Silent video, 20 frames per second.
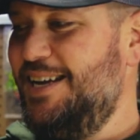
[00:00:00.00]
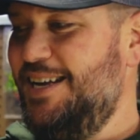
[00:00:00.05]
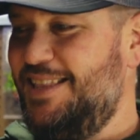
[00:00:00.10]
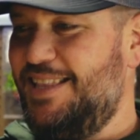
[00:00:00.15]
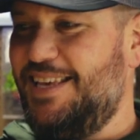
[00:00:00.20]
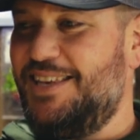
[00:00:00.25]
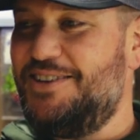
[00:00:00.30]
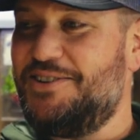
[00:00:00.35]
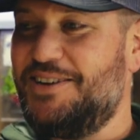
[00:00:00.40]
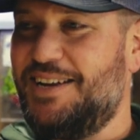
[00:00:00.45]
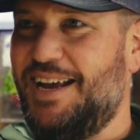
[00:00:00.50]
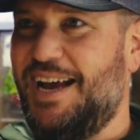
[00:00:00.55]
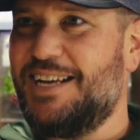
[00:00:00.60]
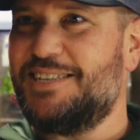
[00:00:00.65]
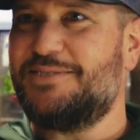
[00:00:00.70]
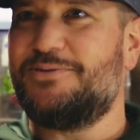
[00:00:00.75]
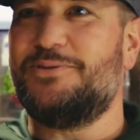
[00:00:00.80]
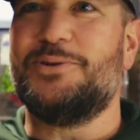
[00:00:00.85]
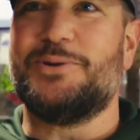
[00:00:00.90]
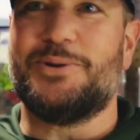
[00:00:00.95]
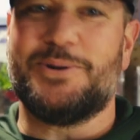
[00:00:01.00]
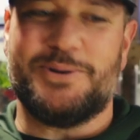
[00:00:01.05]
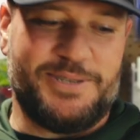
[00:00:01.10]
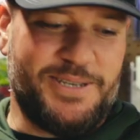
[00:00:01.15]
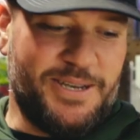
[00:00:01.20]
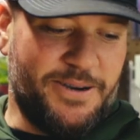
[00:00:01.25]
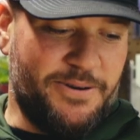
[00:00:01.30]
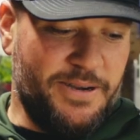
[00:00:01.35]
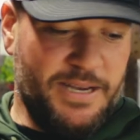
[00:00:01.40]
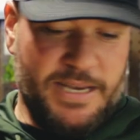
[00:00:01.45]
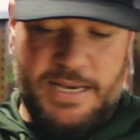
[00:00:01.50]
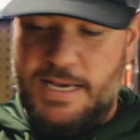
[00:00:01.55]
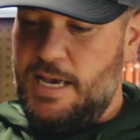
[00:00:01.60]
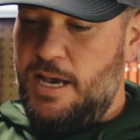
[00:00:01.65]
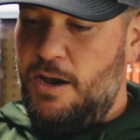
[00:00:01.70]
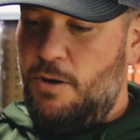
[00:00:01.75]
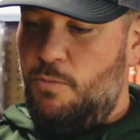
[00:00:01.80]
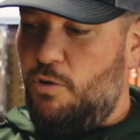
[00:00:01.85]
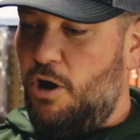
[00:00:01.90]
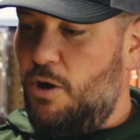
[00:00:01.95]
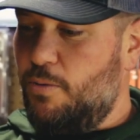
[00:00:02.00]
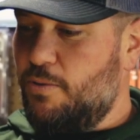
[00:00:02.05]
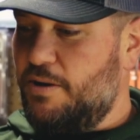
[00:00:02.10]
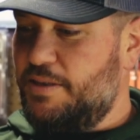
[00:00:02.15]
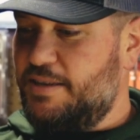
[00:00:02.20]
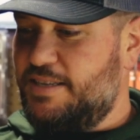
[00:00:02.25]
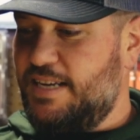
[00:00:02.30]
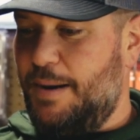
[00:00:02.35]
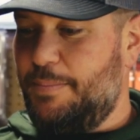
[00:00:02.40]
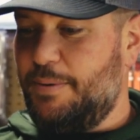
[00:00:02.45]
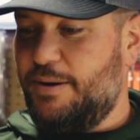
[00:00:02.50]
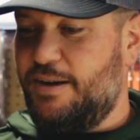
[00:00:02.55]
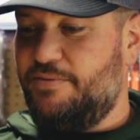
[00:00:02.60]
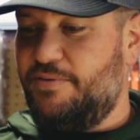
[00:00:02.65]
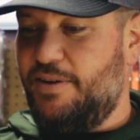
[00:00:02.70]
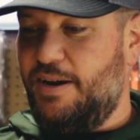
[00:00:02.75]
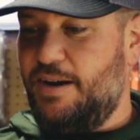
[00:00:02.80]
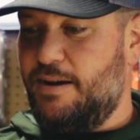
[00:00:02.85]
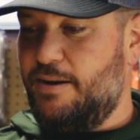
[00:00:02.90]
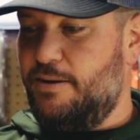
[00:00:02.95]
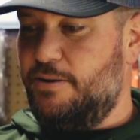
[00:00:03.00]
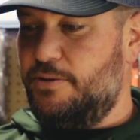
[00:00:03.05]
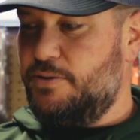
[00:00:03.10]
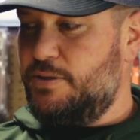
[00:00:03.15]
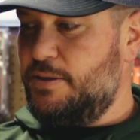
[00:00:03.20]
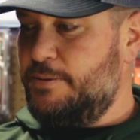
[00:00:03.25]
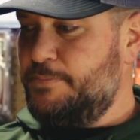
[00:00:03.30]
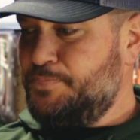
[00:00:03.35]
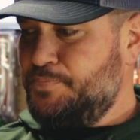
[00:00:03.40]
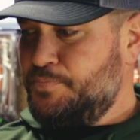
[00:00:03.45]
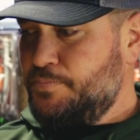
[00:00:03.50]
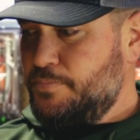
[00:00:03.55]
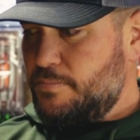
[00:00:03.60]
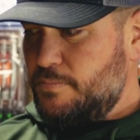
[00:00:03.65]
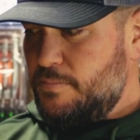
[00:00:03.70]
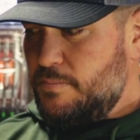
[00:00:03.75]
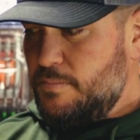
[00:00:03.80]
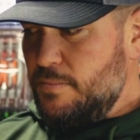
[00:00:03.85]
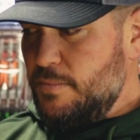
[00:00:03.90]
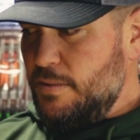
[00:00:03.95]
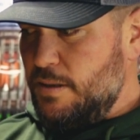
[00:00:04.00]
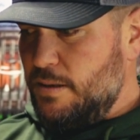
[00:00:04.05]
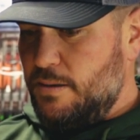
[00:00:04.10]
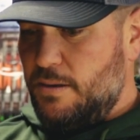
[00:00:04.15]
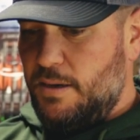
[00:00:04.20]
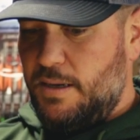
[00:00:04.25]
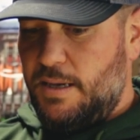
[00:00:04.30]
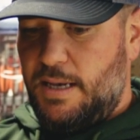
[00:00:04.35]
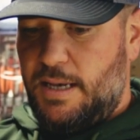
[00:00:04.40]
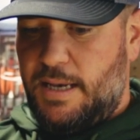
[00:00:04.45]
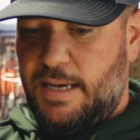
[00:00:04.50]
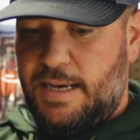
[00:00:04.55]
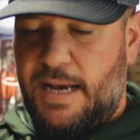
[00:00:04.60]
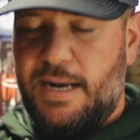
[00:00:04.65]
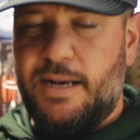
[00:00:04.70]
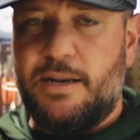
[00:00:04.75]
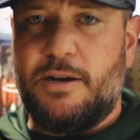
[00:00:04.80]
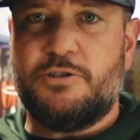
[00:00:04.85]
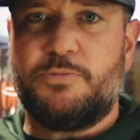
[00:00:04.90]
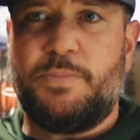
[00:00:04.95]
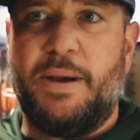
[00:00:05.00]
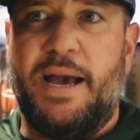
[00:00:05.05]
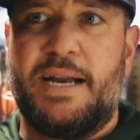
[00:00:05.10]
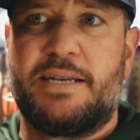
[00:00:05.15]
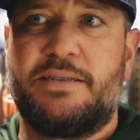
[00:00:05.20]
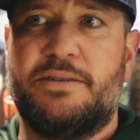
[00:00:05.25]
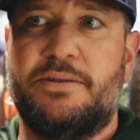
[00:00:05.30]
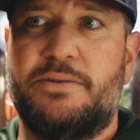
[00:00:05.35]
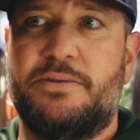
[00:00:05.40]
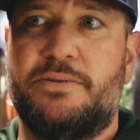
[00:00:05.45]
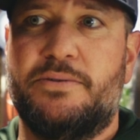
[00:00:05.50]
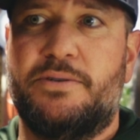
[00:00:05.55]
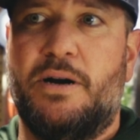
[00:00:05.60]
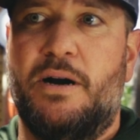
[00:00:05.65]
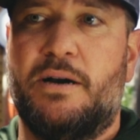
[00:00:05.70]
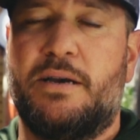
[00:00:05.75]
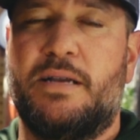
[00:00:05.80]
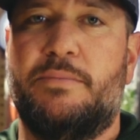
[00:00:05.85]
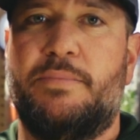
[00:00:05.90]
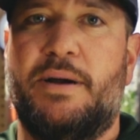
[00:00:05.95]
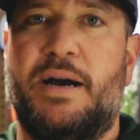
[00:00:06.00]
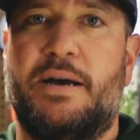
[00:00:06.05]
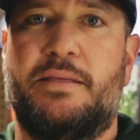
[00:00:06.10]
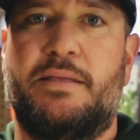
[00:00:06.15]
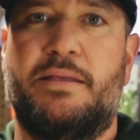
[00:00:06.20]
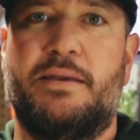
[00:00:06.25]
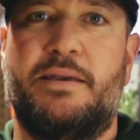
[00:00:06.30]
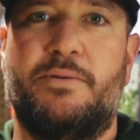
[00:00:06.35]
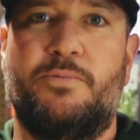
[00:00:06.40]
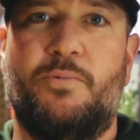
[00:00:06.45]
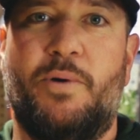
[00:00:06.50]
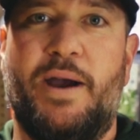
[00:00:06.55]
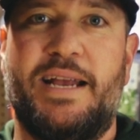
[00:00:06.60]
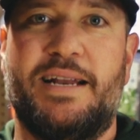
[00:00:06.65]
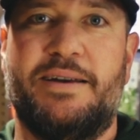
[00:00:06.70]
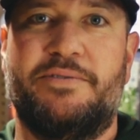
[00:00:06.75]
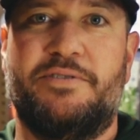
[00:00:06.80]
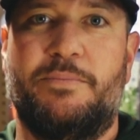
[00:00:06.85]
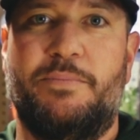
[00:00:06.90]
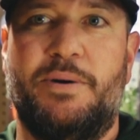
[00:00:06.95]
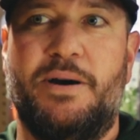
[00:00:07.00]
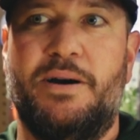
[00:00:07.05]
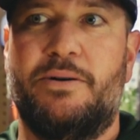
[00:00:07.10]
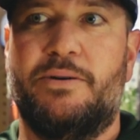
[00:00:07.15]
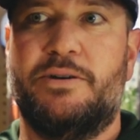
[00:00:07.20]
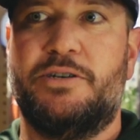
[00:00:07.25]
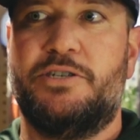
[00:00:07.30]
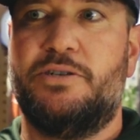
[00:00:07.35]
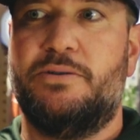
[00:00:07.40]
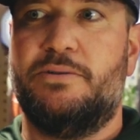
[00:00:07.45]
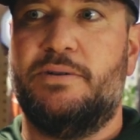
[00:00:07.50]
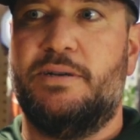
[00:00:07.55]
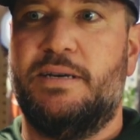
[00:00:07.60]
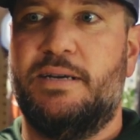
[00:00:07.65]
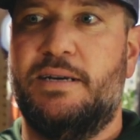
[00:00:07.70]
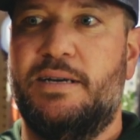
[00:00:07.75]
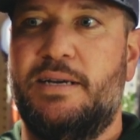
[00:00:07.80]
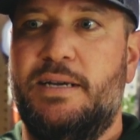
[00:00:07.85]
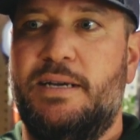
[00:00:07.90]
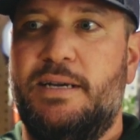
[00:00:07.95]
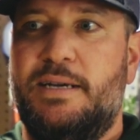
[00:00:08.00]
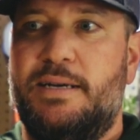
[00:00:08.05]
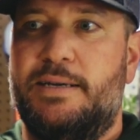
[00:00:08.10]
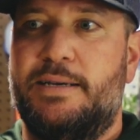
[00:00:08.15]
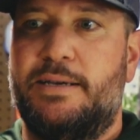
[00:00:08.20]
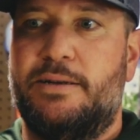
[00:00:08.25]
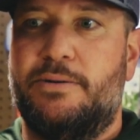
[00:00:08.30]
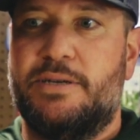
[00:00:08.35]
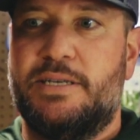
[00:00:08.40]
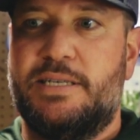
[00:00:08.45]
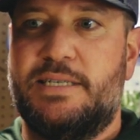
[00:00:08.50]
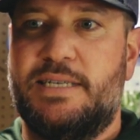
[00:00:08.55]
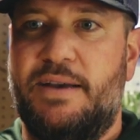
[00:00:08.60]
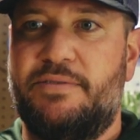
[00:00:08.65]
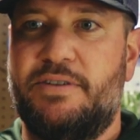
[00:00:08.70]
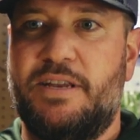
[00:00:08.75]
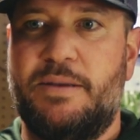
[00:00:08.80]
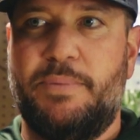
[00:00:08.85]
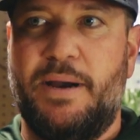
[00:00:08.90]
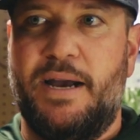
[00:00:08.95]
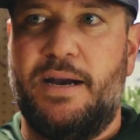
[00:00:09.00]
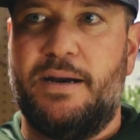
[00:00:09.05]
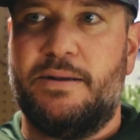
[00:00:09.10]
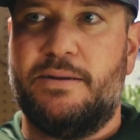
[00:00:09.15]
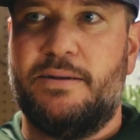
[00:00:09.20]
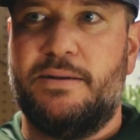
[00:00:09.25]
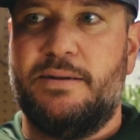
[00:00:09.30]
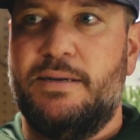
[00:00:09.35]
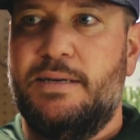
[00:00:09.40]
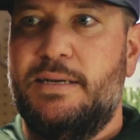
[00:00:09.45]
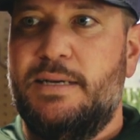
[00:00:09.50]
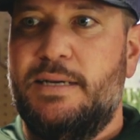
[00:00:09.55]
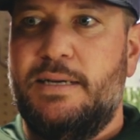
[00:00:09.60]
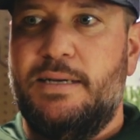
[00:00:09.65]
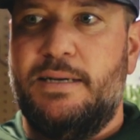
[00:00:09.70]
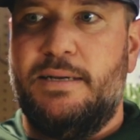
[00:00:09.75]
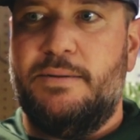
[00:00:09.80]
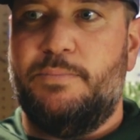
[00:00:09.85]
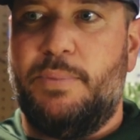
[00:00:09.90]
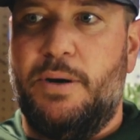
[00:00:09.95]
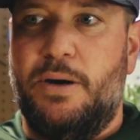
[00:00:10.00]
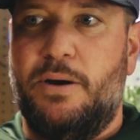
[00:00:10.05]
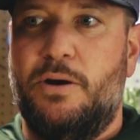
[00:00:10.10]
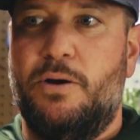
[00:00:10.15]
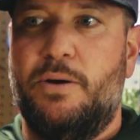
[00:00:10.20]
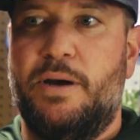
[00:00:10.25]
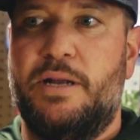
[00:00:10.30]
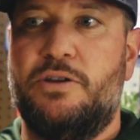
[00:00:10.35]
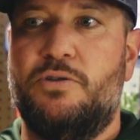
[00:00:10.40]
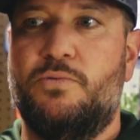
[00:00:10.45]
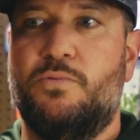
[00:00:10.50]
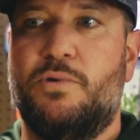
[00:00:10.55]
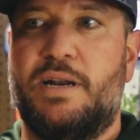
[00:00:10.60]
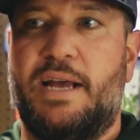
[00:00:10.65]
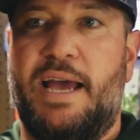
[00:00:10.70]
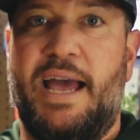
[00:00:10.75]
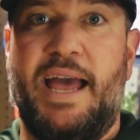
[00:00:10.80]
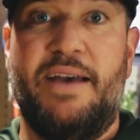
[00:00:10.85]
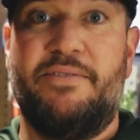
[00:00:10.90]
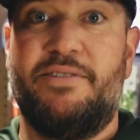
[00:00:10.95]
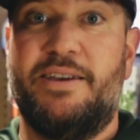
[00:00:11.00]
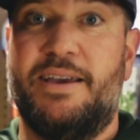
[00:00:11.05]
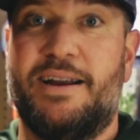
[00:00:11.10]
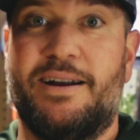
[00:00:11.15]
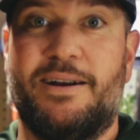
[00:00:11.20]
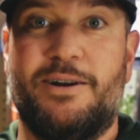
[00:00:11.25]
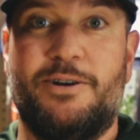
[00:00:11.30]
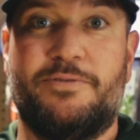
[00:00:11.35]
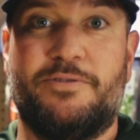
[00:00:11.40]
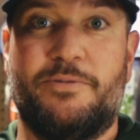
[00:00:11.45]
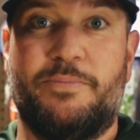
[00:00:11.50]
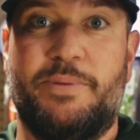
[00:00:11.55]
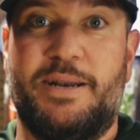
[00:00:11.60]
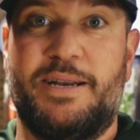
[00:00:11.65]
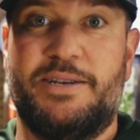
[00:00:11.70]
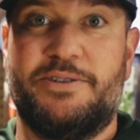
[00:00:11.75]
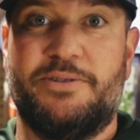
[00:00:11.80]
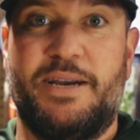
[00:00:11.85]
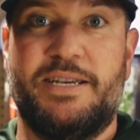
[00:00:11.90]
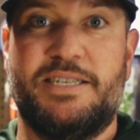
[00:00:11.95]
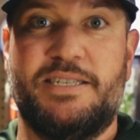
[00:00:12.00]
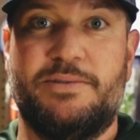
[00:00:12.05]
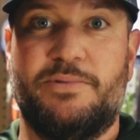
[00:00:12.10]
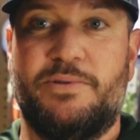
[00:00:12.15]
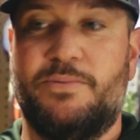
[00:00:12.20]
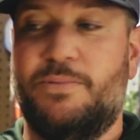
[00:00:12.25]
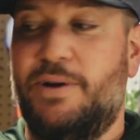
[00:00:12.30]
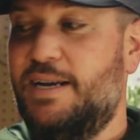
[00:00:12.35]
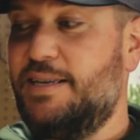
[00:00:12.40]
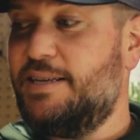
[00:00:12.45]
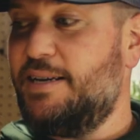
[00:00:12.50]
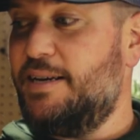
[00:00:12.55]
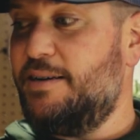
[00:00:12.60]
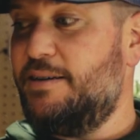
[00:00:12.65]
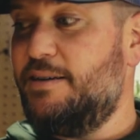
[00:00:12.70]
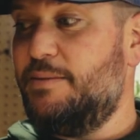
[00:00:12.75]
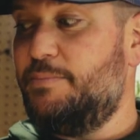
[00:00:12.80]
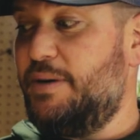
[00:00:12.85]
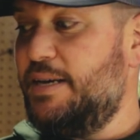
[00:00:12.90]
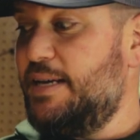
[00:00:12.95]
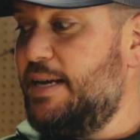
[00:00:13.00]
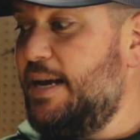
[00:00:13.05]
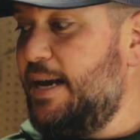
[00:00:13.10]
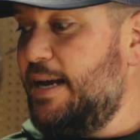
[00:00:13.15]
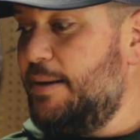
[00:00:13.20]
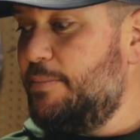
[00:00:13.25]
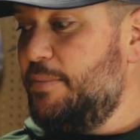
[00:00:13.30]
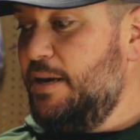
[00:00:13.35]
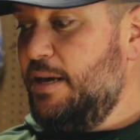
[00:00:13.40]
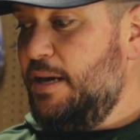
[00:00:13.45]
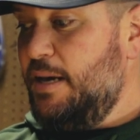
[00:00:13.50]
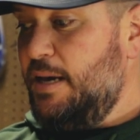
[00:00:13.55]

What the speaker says: that you could ask for. So while we're on the topic of arrows, it kind of goes back to talking about the weight of the bow and shooting a 70 pound bow, and you want a heavy arrow for penetration with whitetail and big game.